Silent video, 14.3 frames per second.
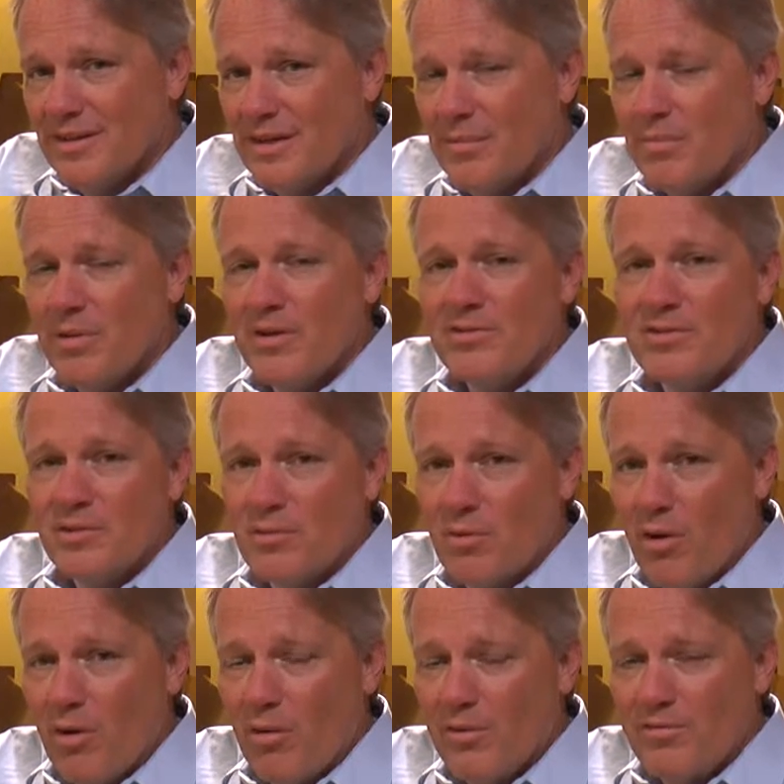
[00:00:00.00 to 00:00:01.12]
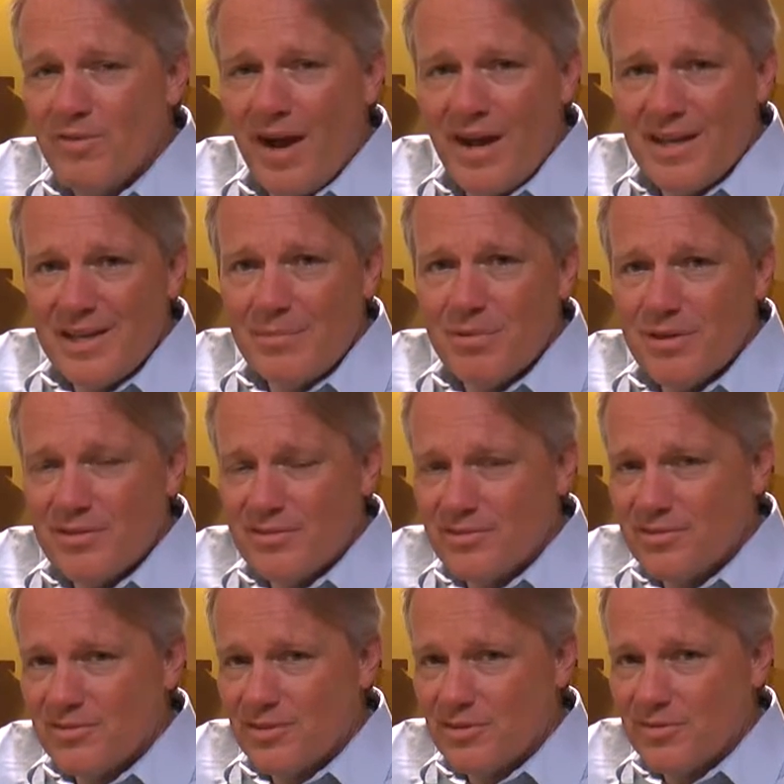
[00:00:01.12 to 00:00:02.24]
a place to grow, and finally, a place to
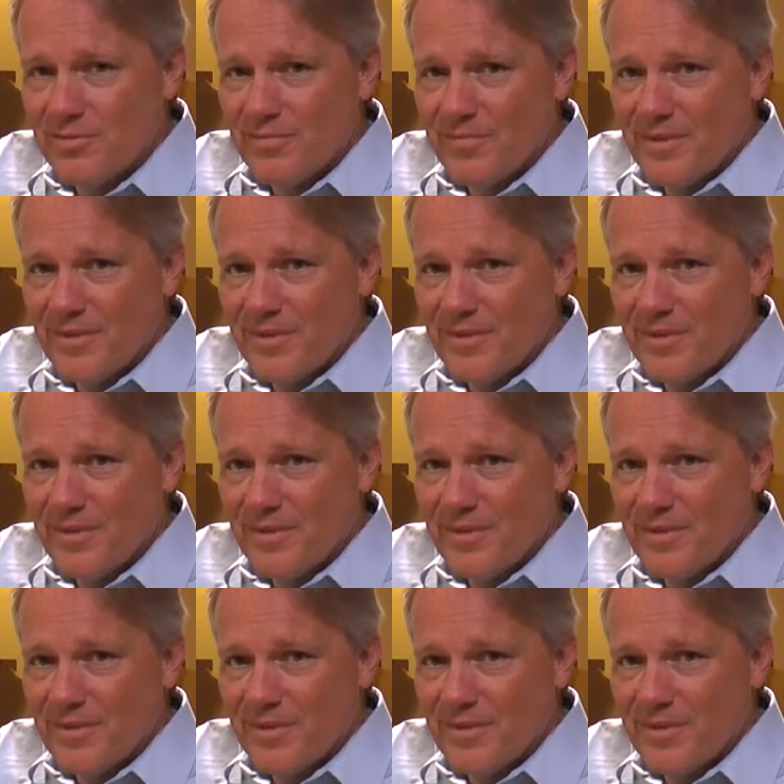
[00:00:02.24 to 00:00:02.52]
serve.